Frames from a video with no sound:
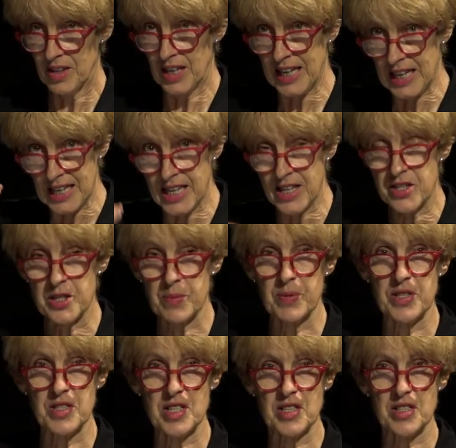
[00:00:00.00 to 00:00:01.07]
it leads to
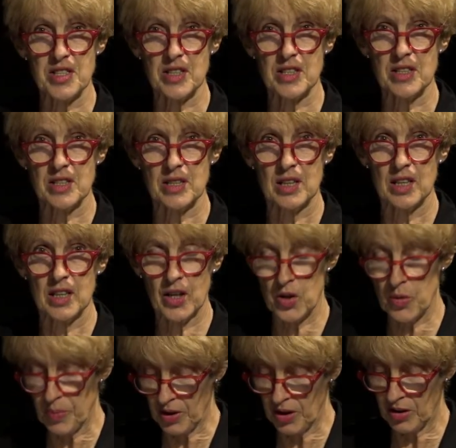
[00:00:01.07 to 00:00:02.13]
persistent
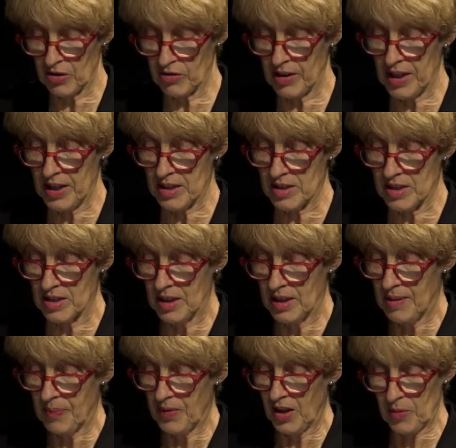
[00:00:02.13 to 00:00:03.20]
low birth rates,
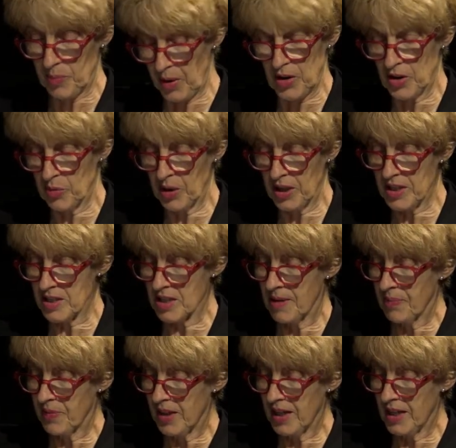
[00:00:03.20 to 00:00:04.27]
uh, birth weights.
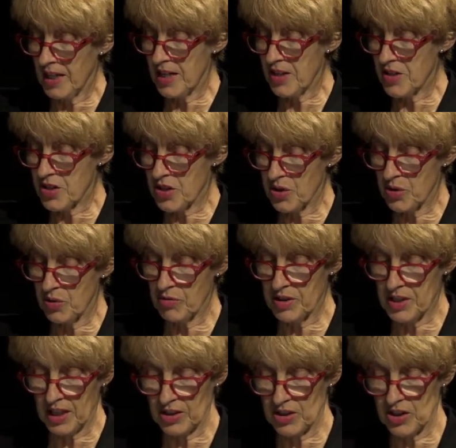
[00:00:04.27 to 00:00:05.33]
It leads to
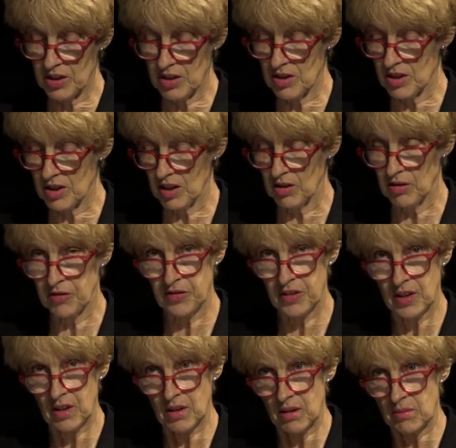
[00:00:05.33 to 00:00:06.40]
reductions of
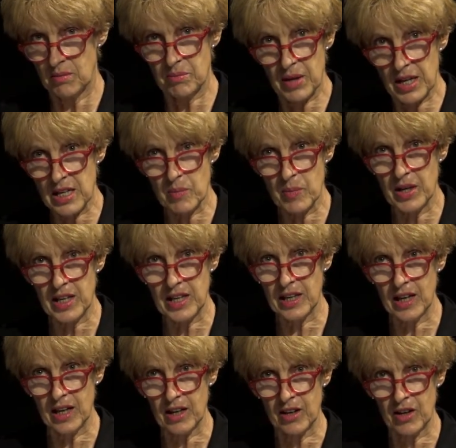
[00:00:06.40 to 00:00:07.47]
many,
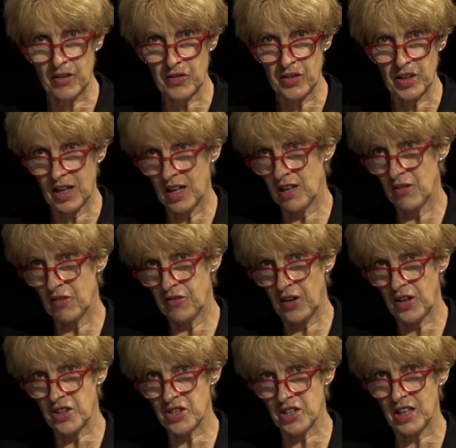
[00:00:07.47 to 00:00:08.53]
many uh, of the kind of
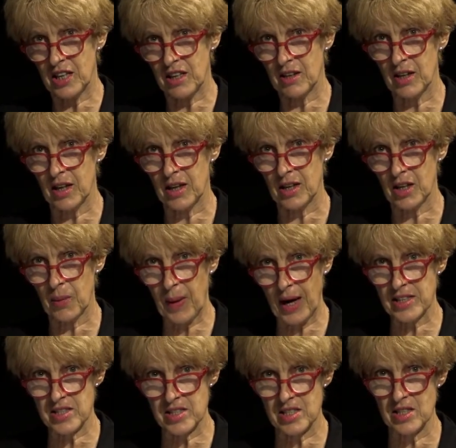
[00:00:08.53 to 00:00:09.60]
functioning uh,
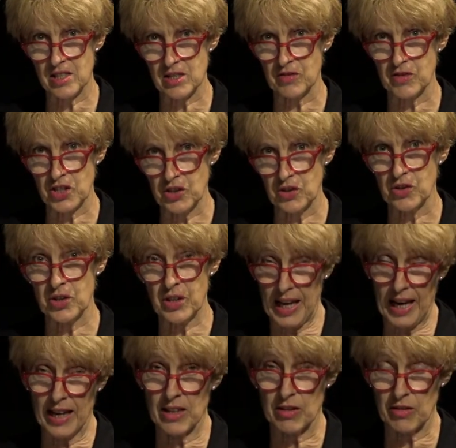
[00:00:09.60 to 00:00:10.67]
capacities of children
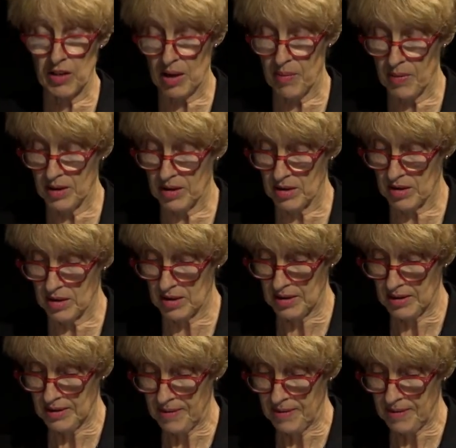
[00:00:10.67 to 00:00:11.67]
and of their mothers.